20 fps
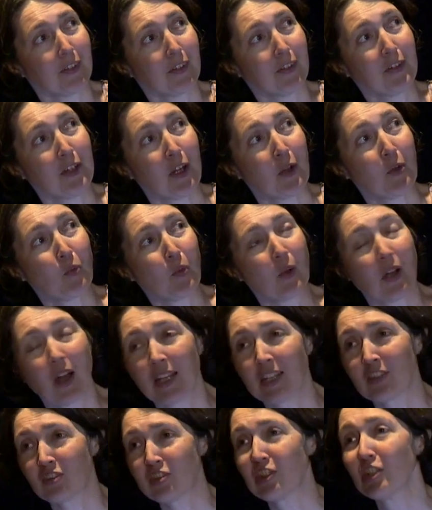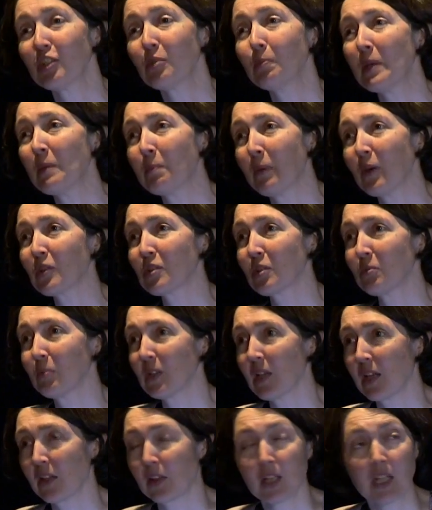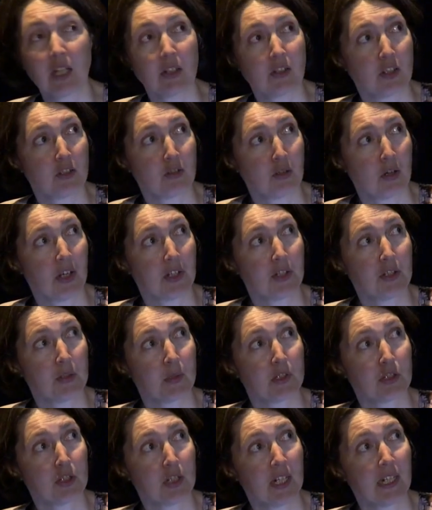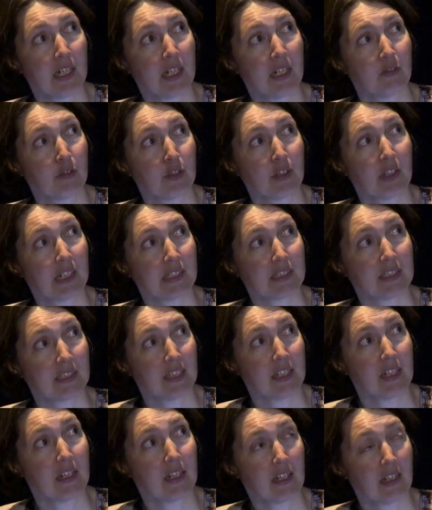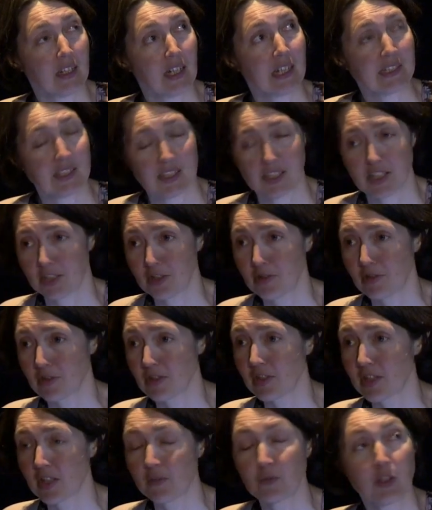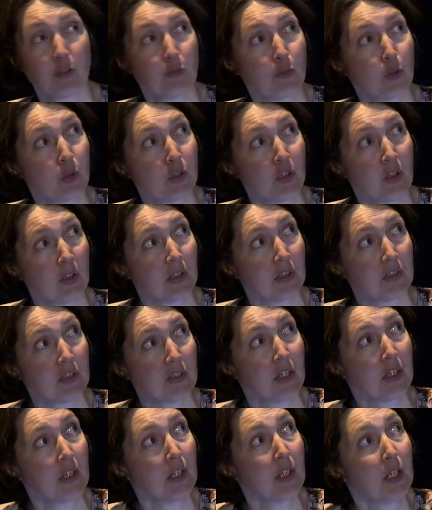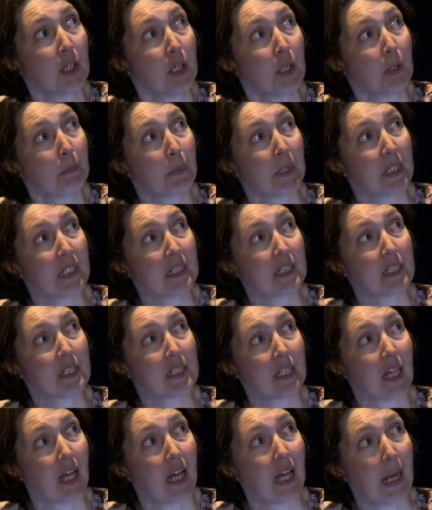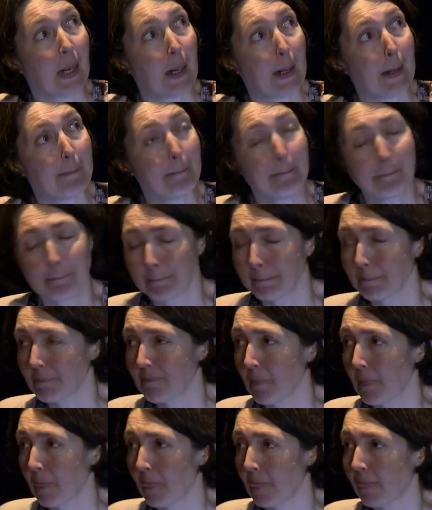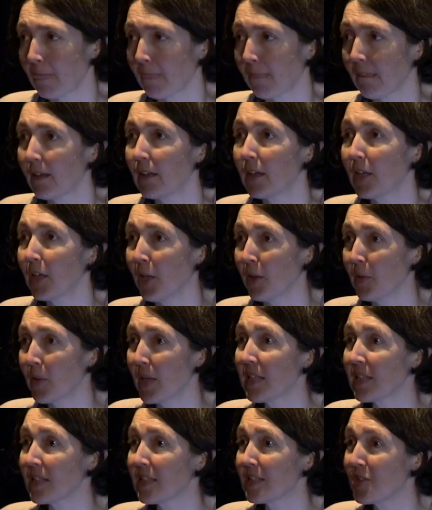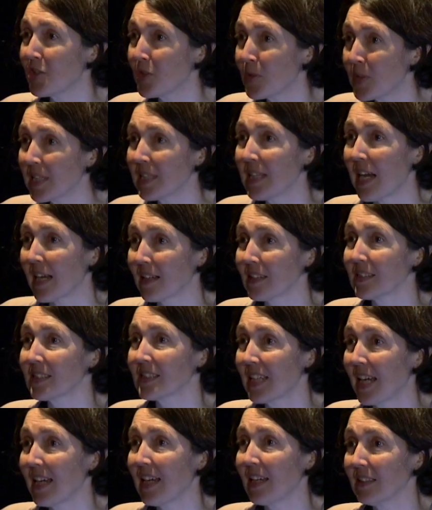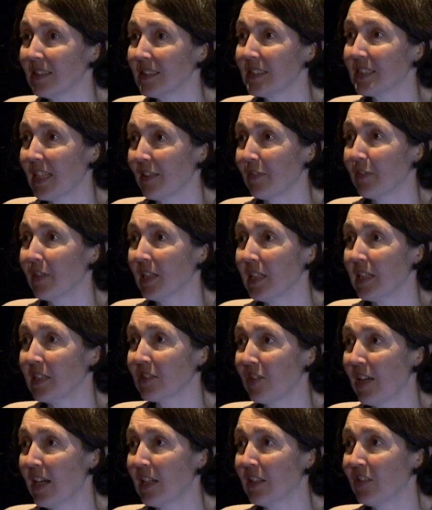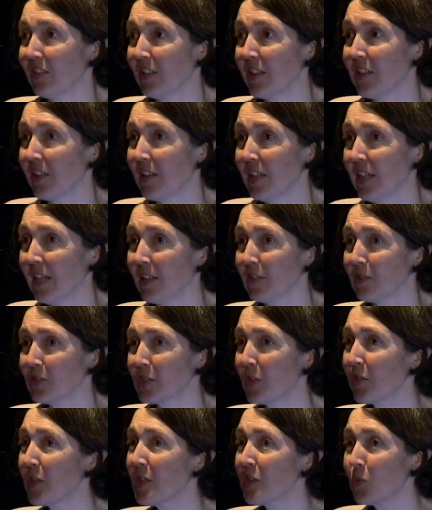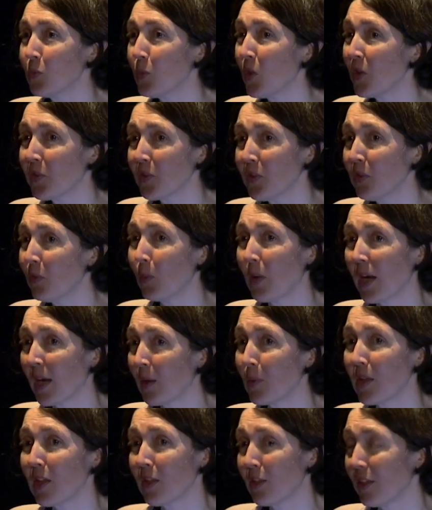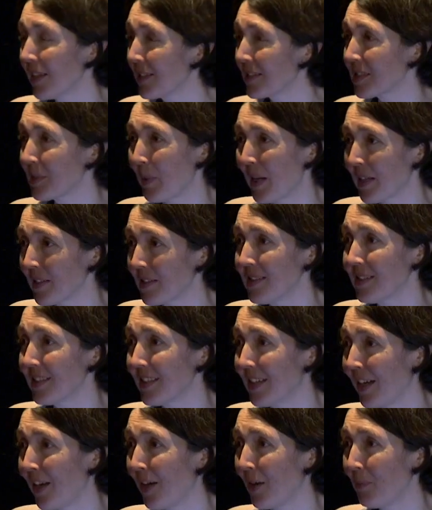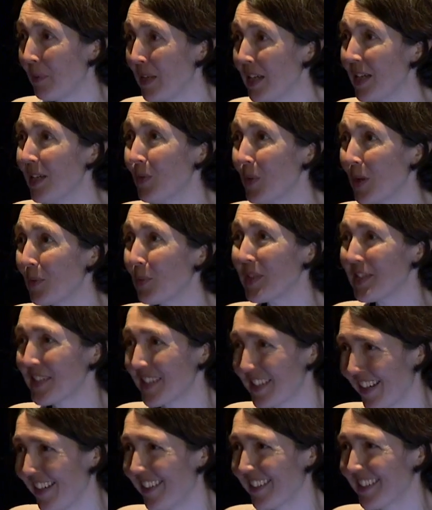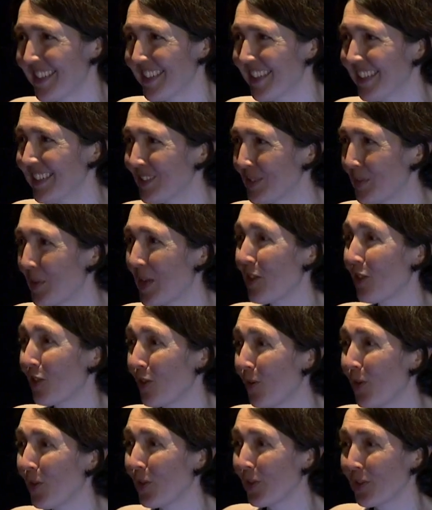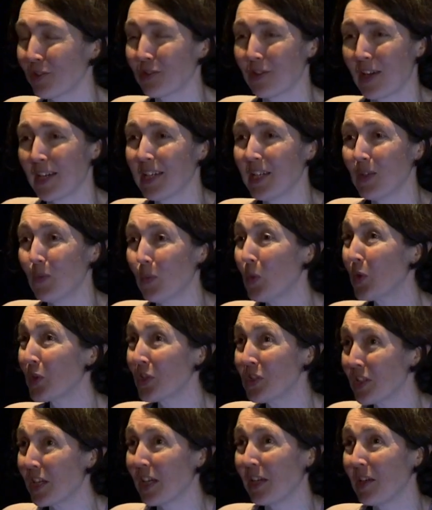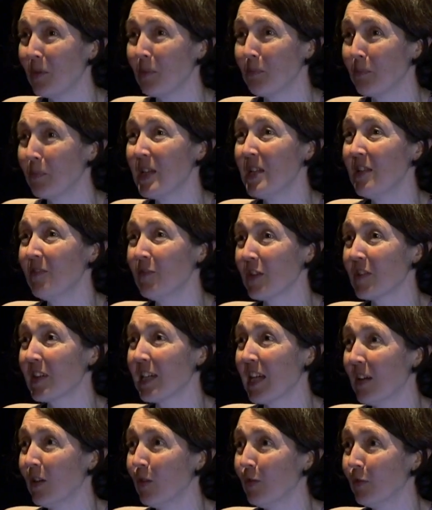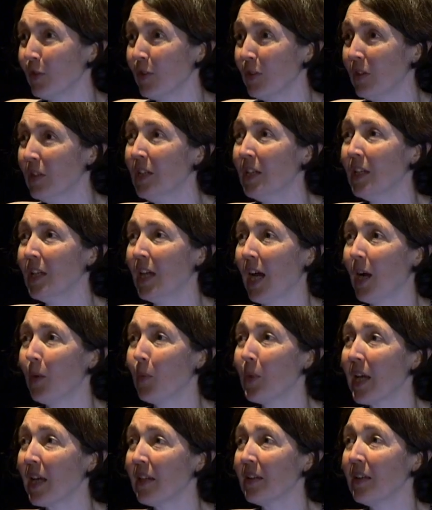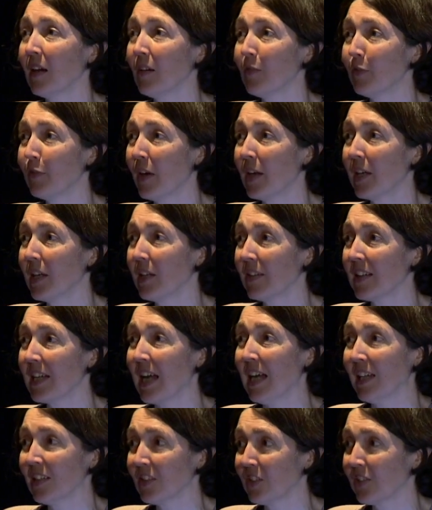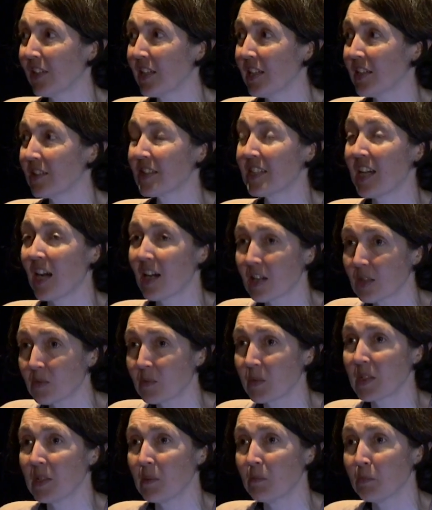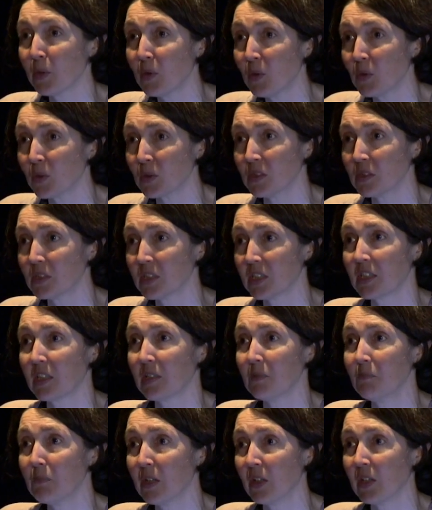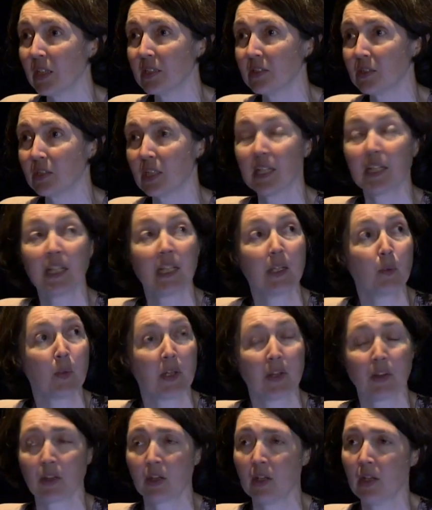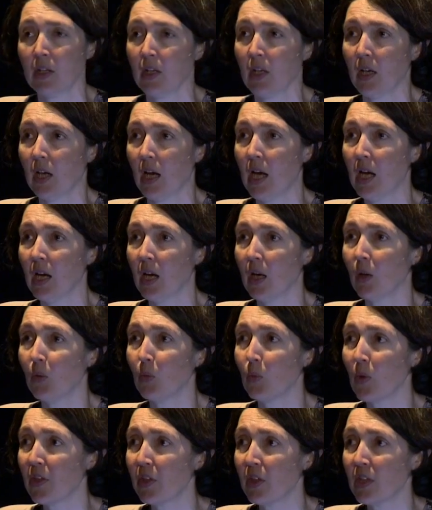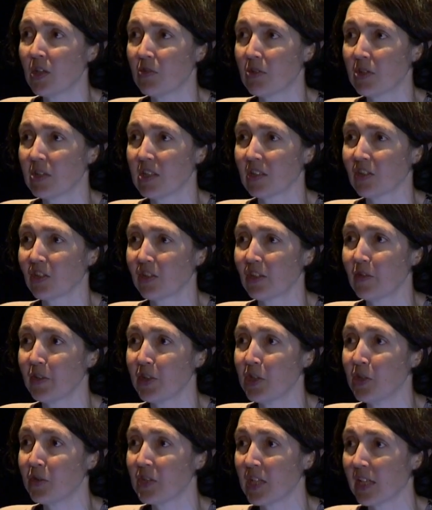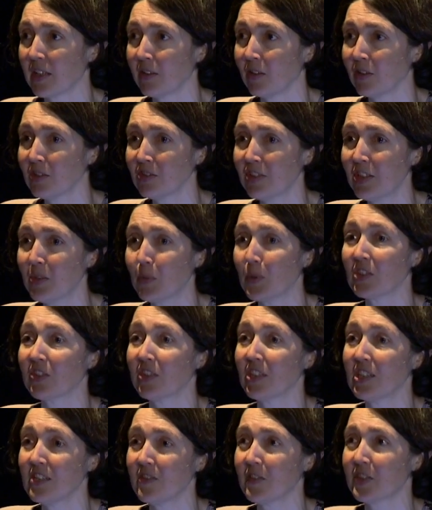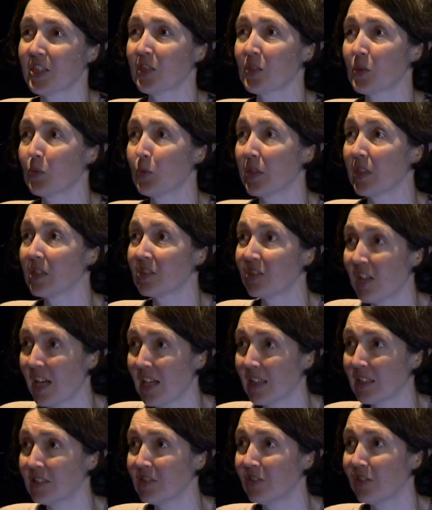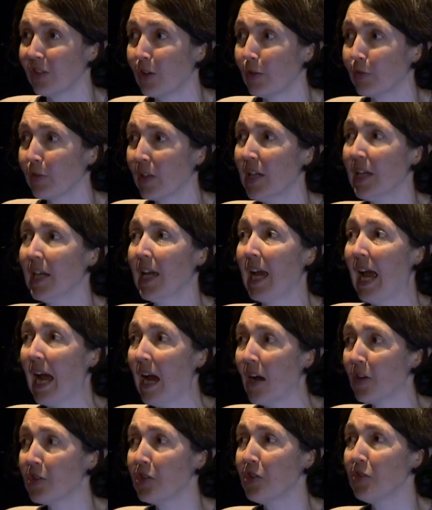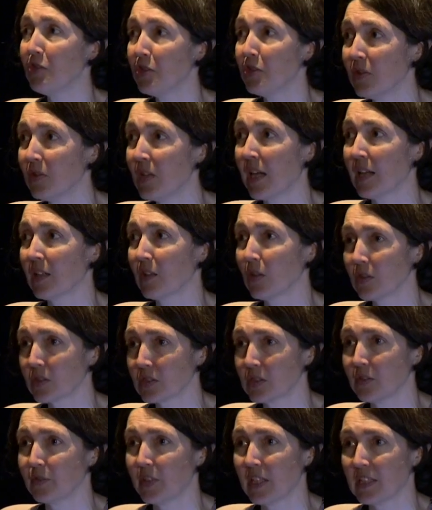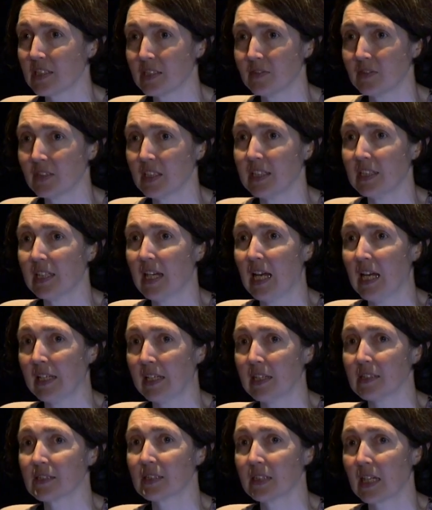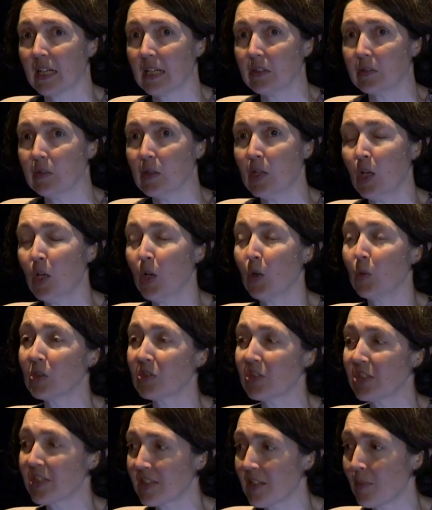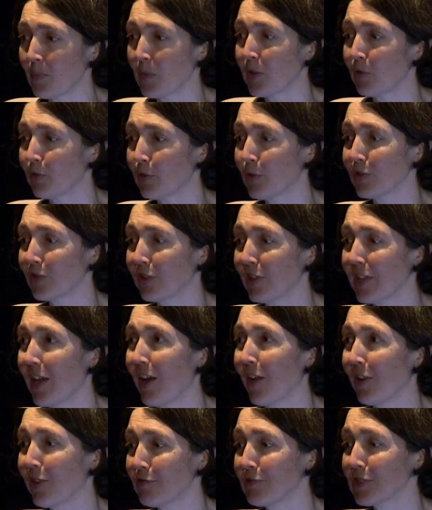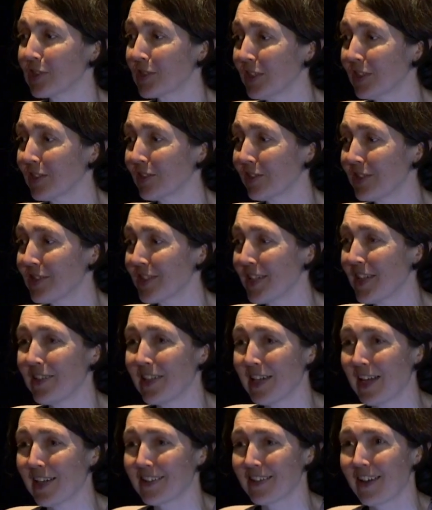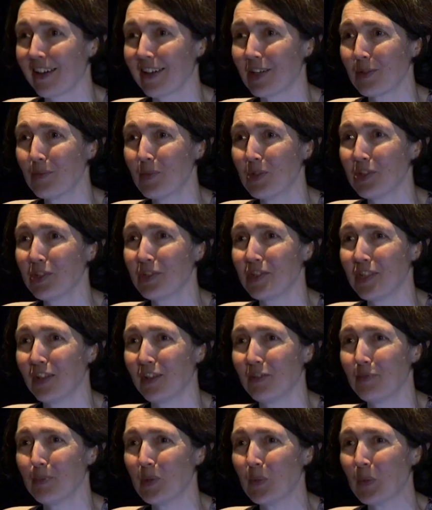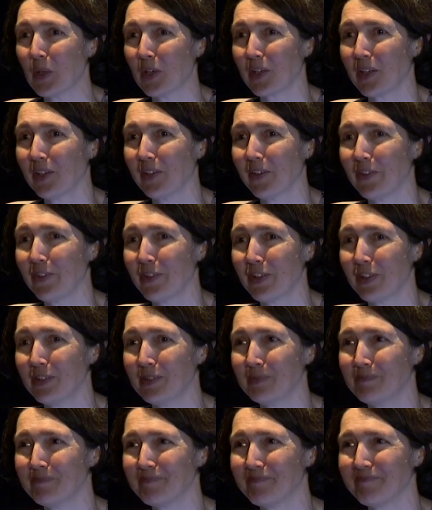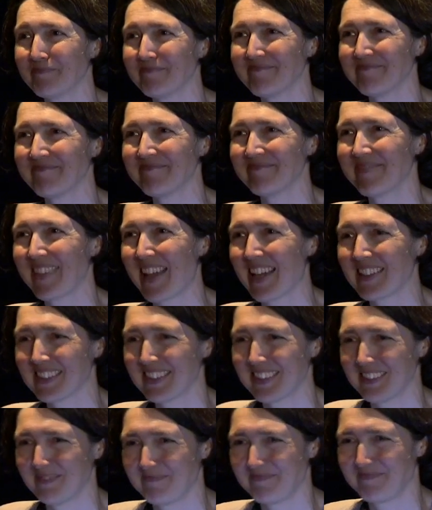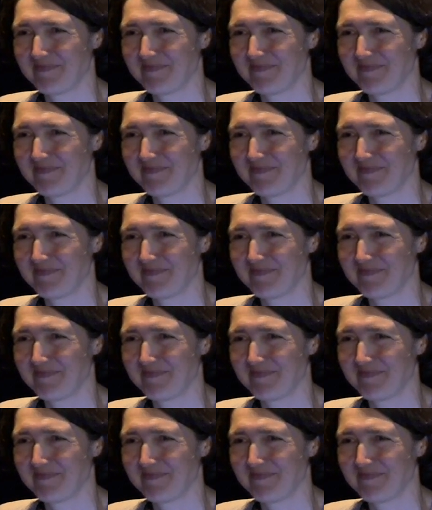you know, it should be possible, I think, to try and do a training for less than less than $174, but it's um, you know, it, doing that at scale is definitely a challenging thing. So this wasn't where we expected to get be when we started this. We thought the training wouldn't go, be very helpful, and we end up finding that actually it's terribly important to combine training with uh, with the introduction of a new technology, which leaves us with the challenge of how do you that cost effectively and at scale, which is something fortunately other researchers in the ATAI community have been working on too. Thanks.